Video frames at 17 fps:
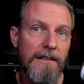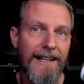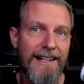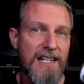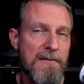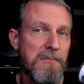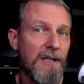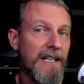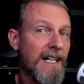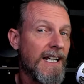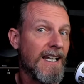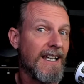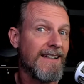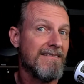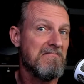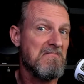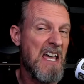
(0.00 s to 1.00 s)

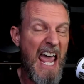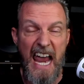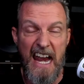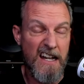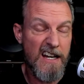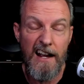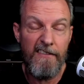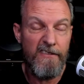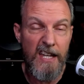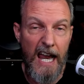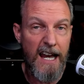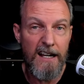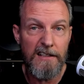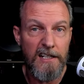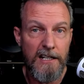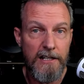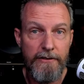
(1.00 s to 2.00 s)
explaining any of the
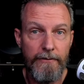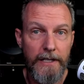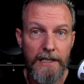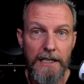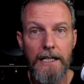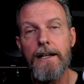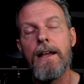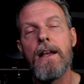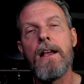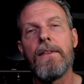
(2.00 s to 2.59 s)
aliens, really.